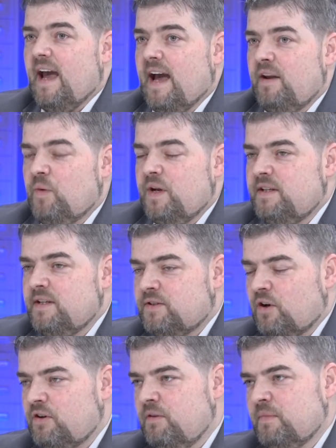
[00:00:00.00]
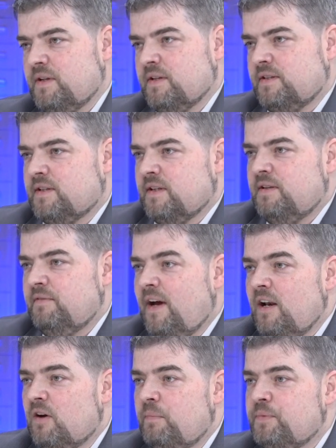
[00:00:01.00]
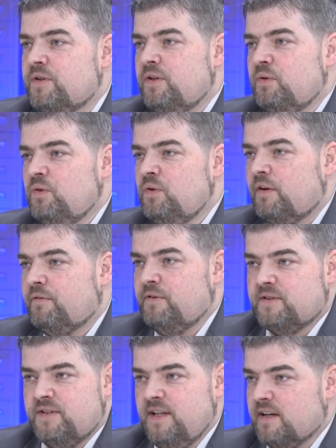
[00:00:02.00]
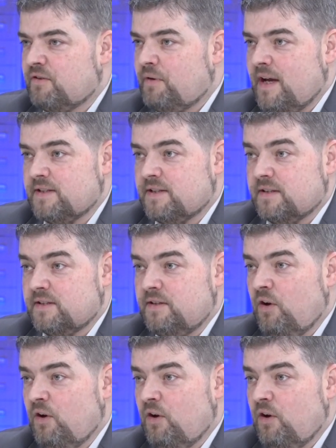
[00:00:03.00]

And when this document is developed, you do not foresee a crisis.